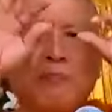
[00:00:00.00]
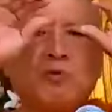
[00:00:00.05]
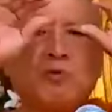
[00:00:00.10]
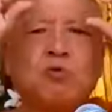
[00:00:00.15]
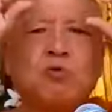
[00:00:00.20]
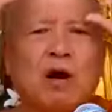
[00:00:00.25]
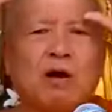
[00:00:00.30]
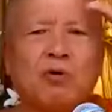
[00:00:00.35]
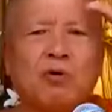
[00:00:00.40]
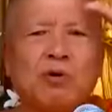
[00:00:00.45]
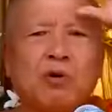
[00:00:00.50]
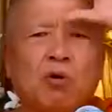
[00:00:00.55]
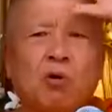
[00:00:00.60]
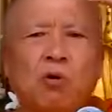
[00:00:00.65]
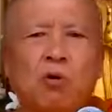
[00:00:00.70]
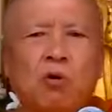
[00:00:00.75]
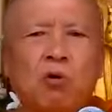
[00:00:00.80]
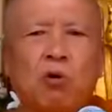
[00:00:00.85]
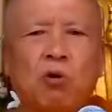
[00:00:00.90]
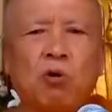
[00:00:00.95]
throughout the
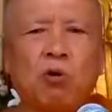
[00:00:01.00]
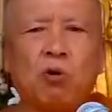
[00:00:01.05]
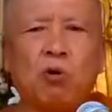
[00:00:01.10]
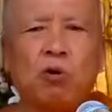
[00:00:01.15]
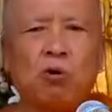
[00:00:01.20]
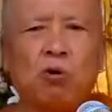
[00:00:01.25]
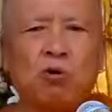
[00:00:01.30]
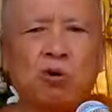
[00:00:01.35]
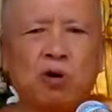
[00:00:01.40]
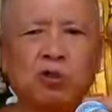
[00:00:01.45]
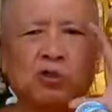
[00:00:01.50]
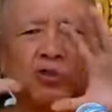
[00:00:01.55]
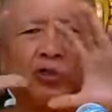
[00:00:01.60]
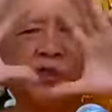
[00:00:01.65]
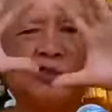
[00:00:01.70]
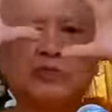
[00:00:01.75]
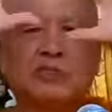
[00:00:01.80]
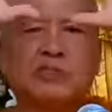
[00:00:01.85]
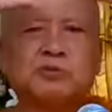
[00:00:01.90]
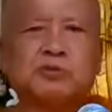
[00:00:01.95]
whole
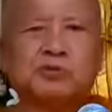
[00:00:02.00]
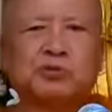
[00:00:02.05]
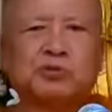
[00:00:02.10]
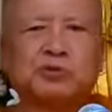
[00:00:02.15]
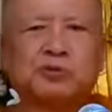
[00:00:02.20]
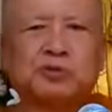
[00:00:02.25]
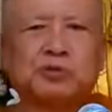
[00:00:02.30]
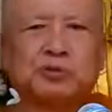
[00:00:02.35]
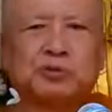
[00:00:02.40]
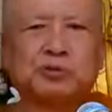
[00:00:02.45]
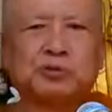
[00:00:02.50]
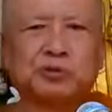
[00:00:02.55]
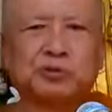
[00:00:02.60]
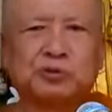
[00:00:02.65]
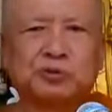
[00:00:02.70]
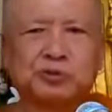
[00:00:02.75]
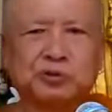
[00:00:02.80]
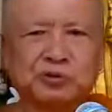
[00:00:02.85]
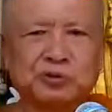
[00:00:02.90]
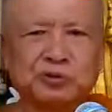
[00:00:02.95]

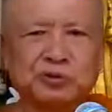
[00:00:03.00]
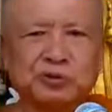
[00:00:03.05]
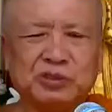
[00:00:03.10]
consciousness.